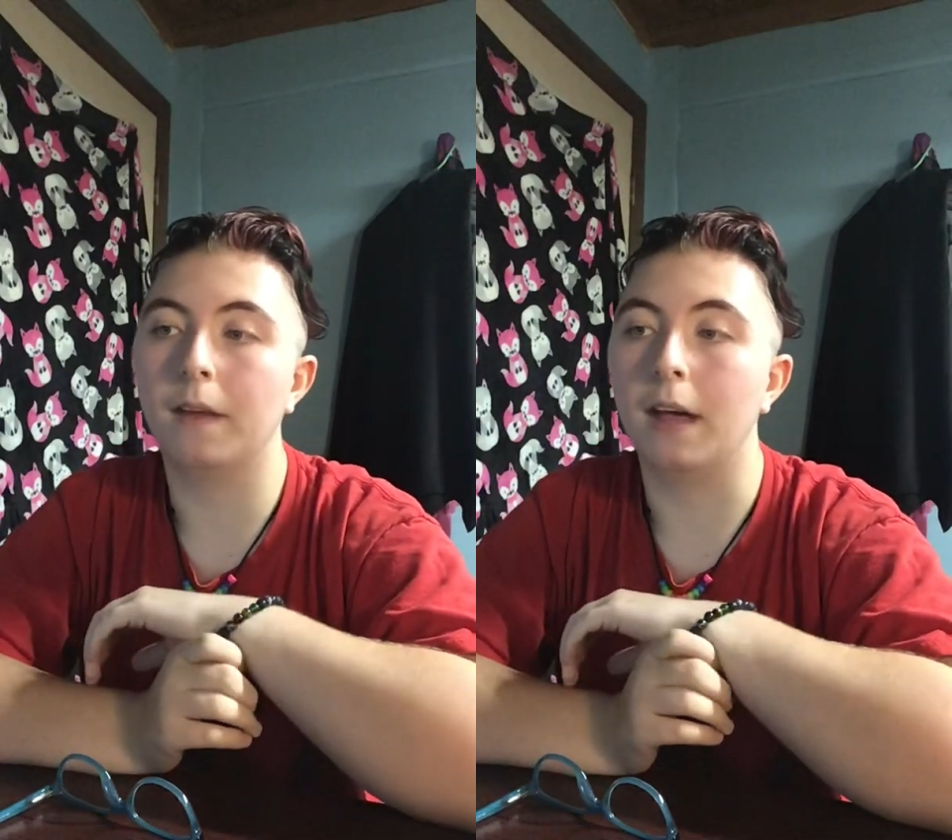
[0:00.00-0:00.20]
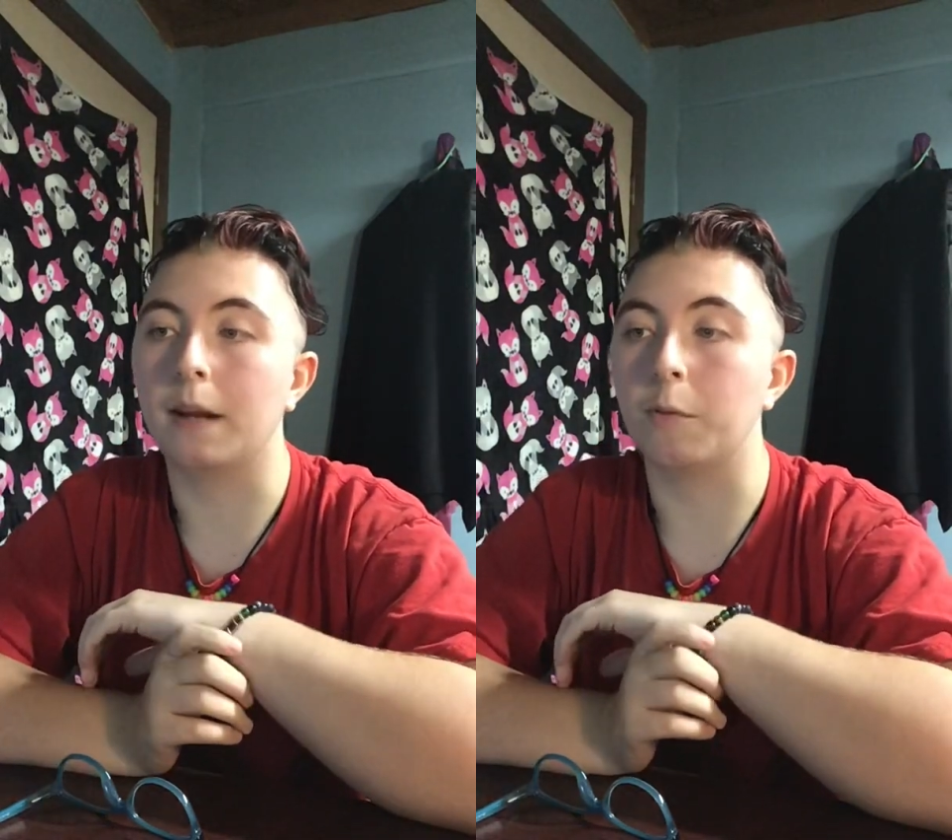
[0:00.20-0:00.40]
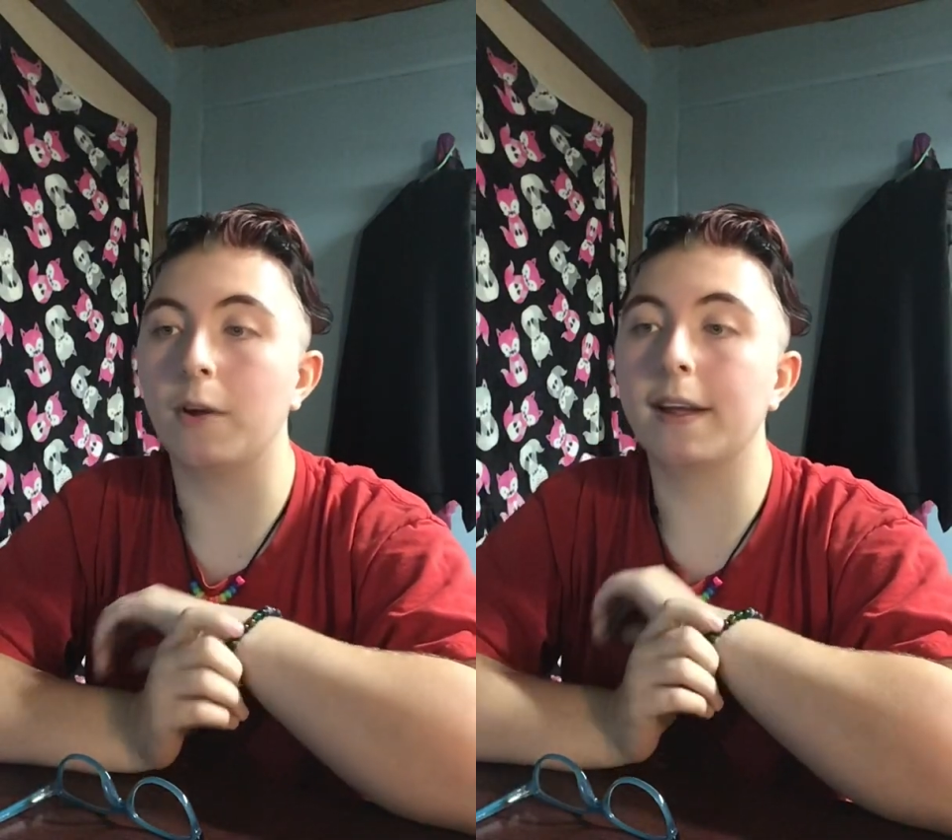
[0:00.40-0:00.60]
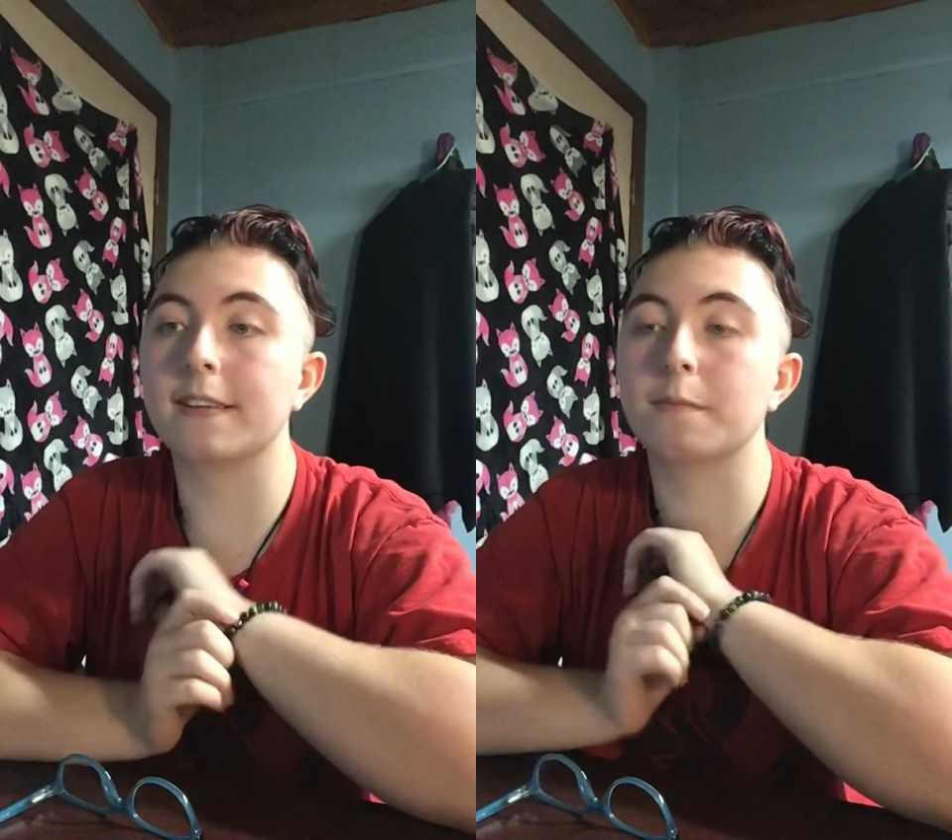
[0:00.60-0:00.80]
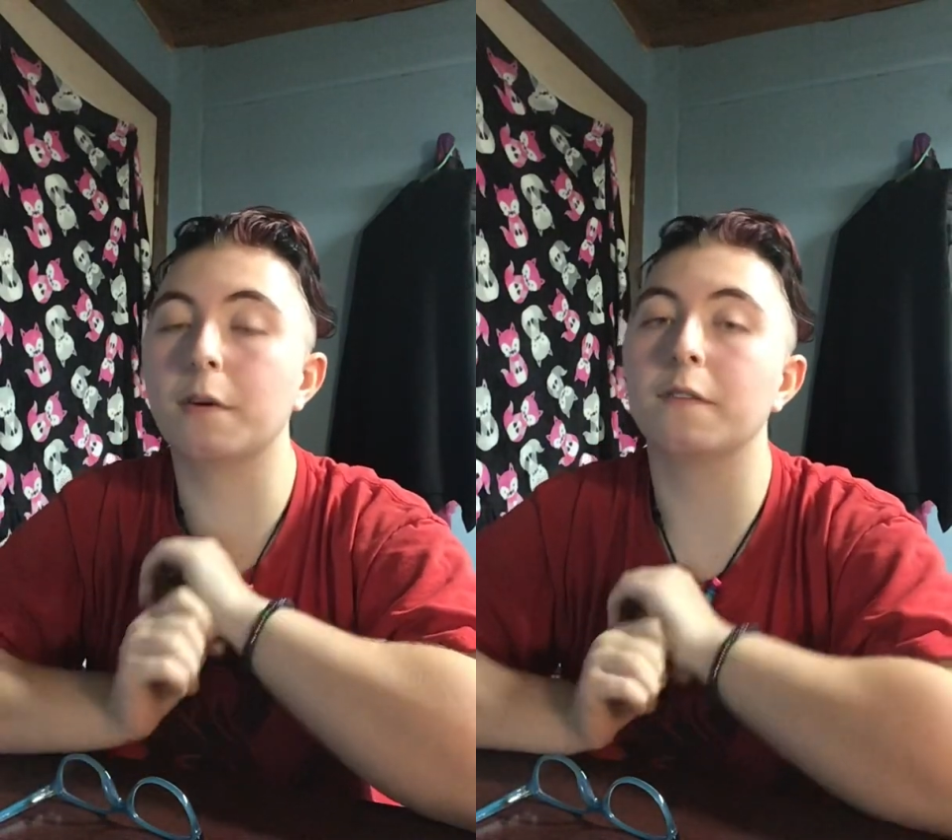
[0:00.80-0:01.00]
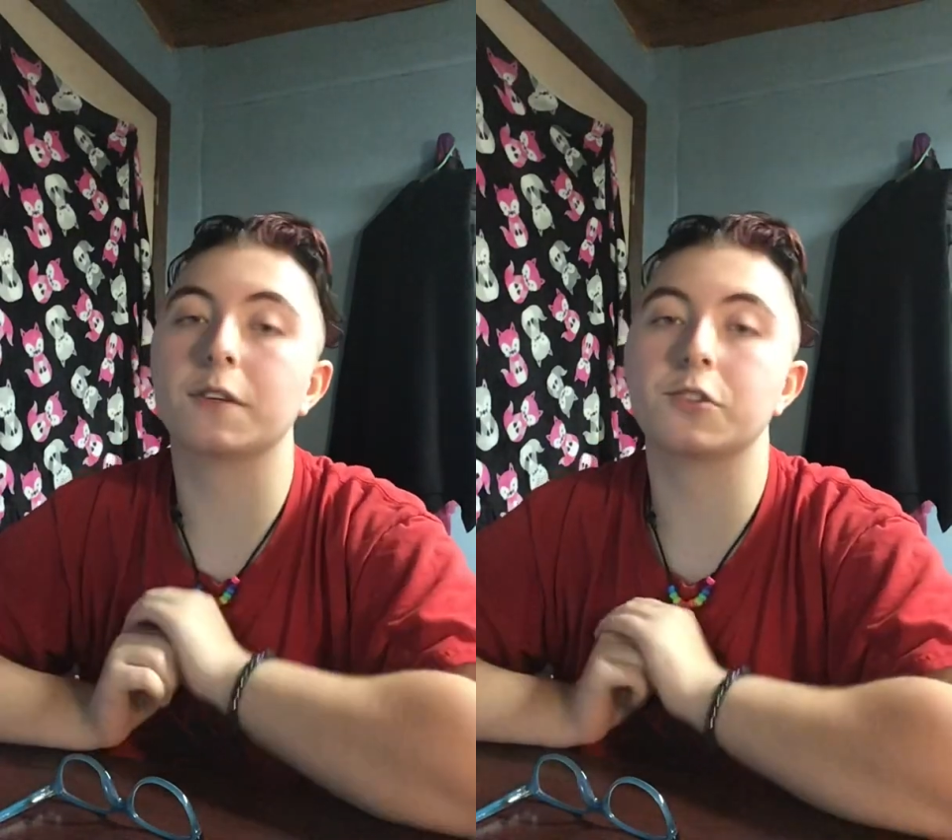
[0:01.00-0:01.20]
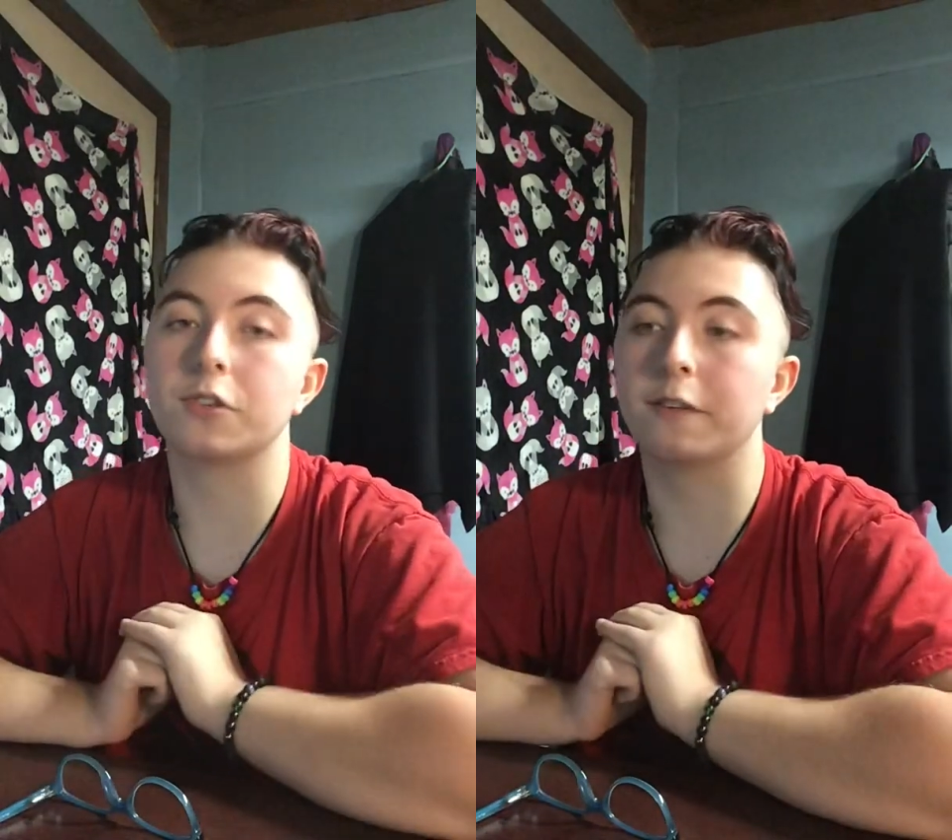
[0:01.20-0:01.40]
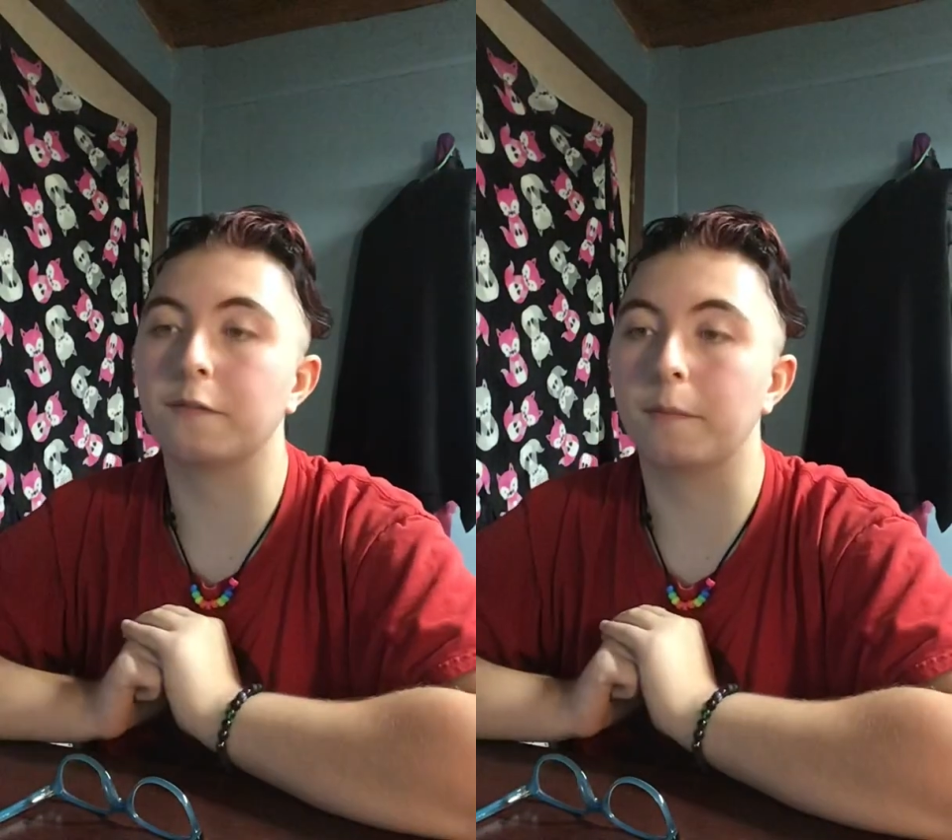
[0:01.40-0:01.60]
and a meringue is a perfect
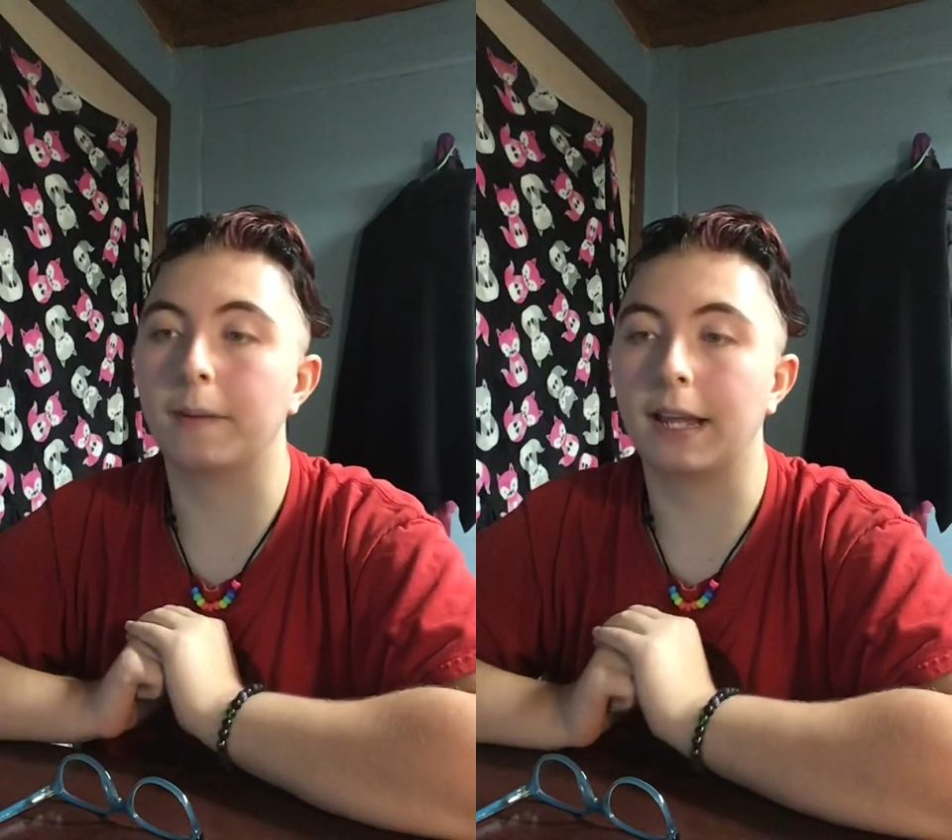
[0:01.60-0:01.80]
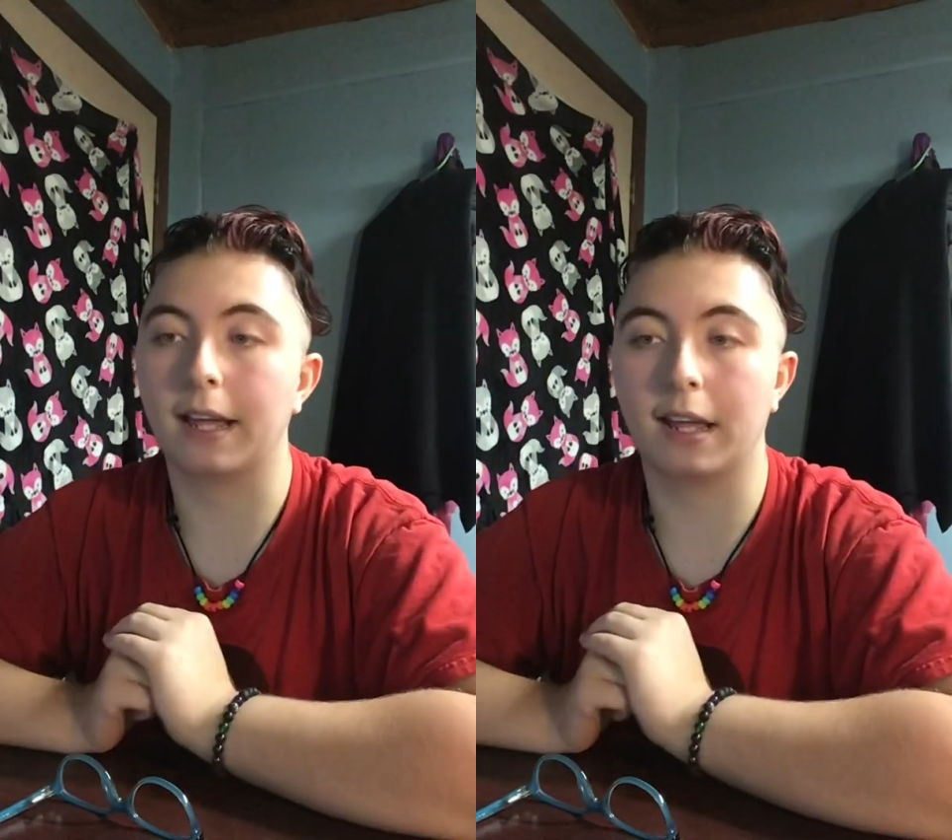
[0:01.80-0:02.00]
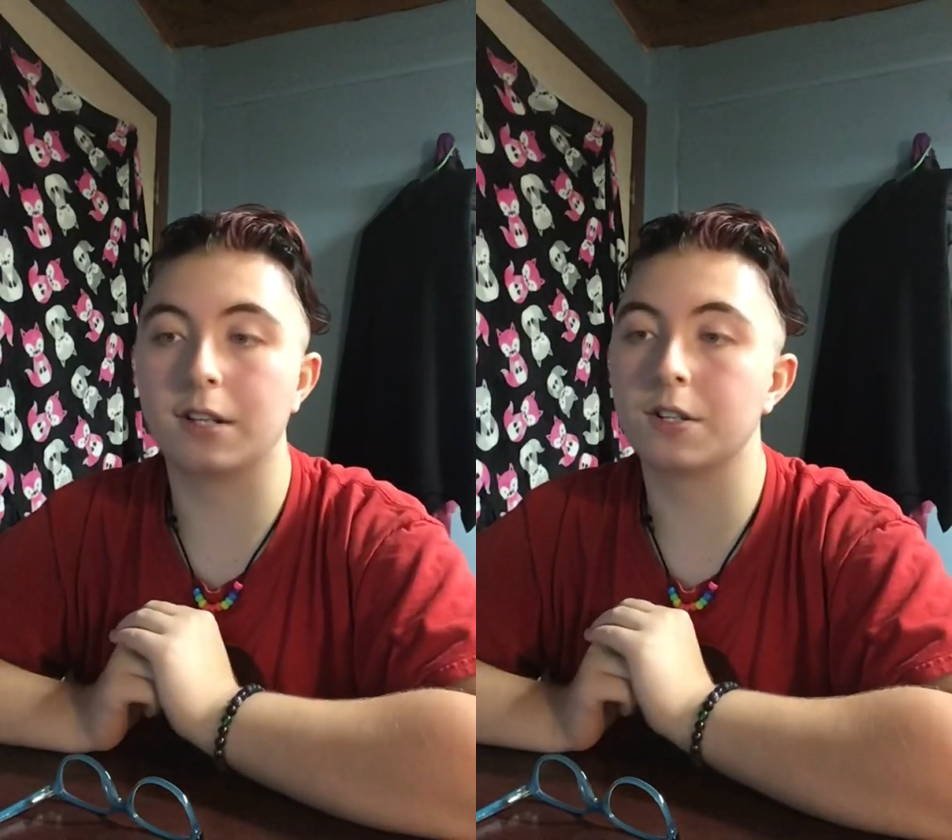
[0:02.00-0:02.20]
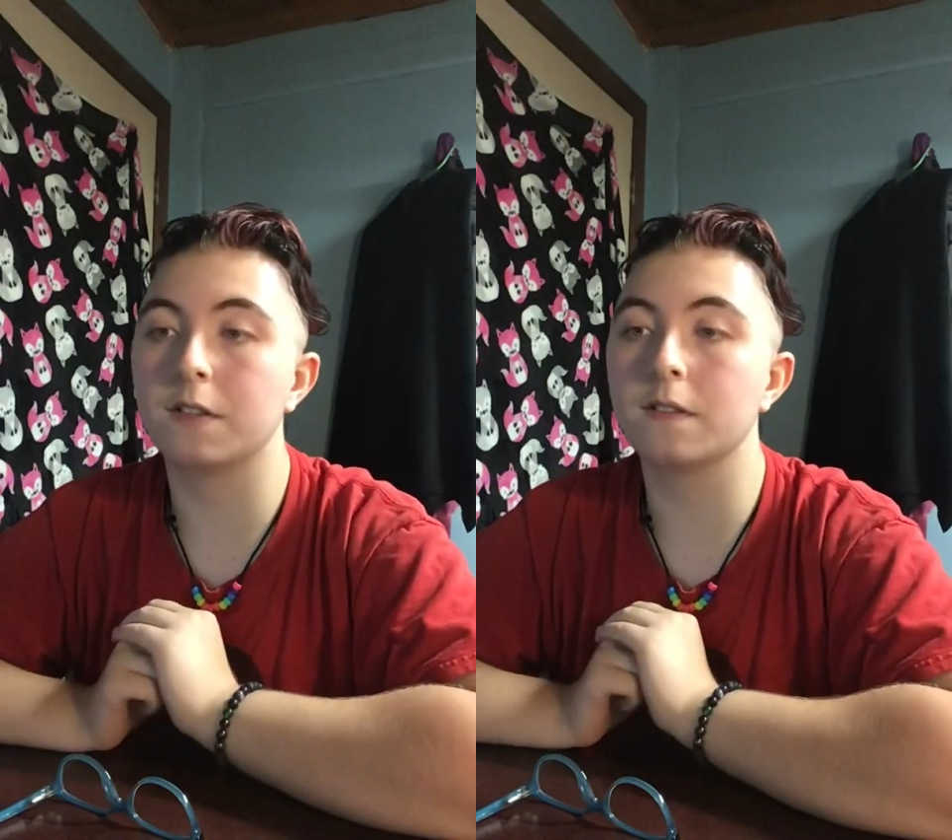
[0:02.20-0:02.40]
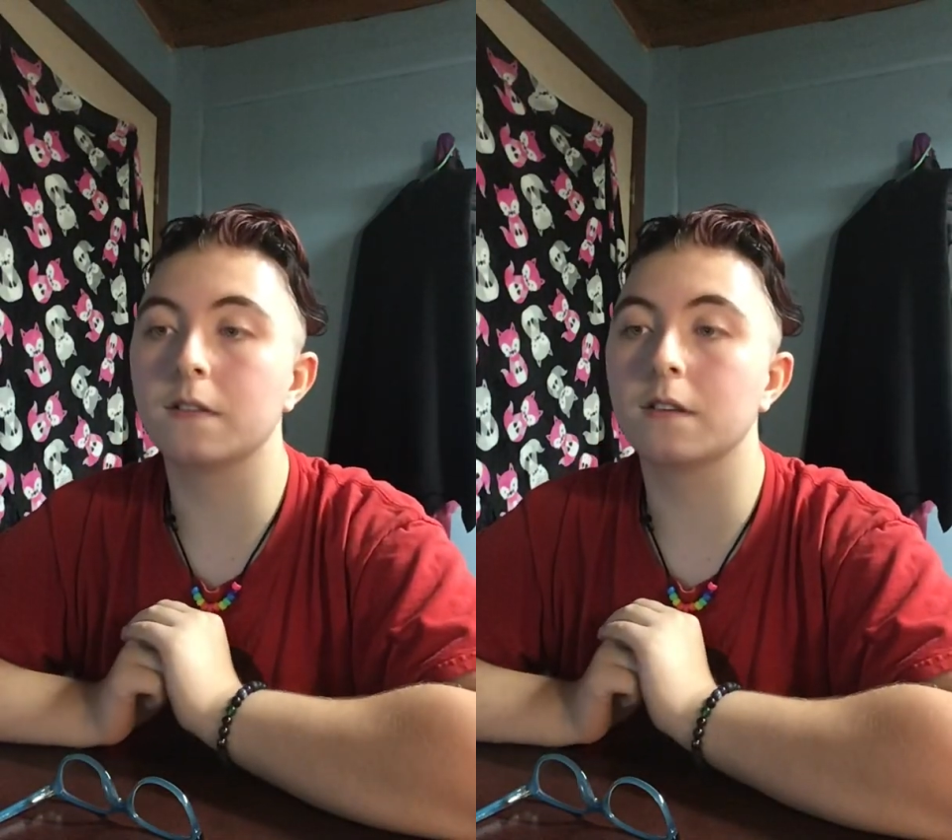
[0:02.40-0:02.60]
treat for many occasions.